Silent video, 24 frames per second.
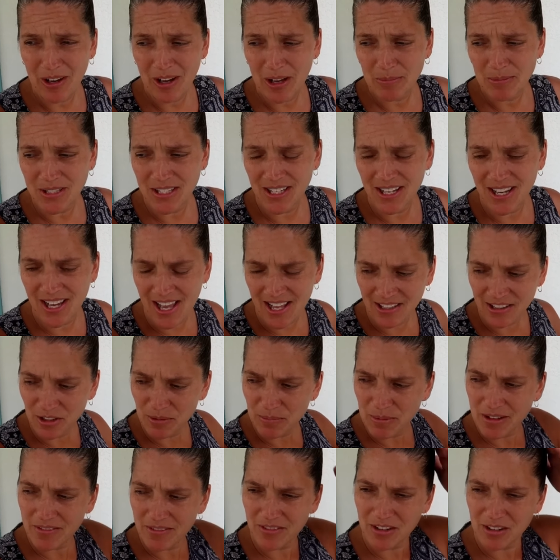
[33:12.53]
I woke up today. I
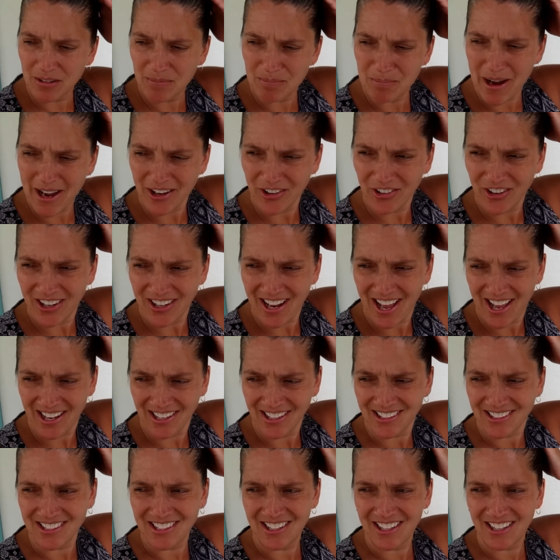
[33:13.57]
had a little bit of a
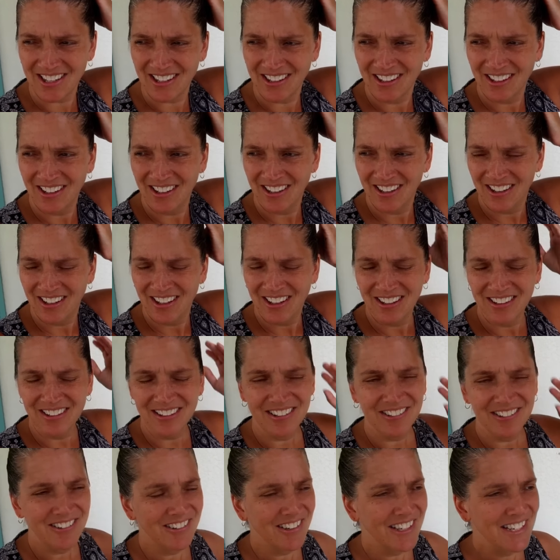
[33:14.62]
migraine headache today.
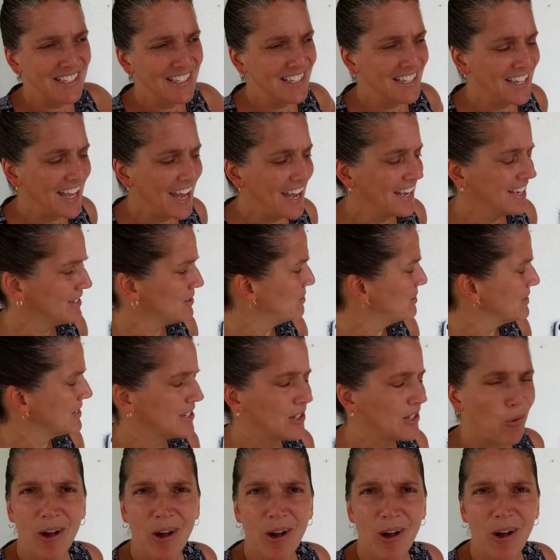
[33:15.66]
A little crazy
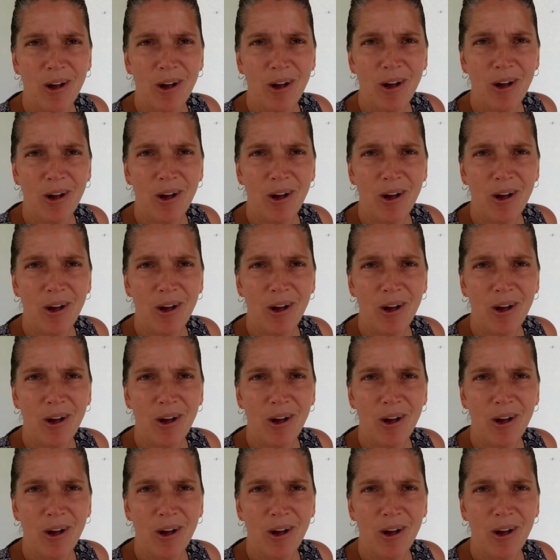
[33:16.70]
chaos once in a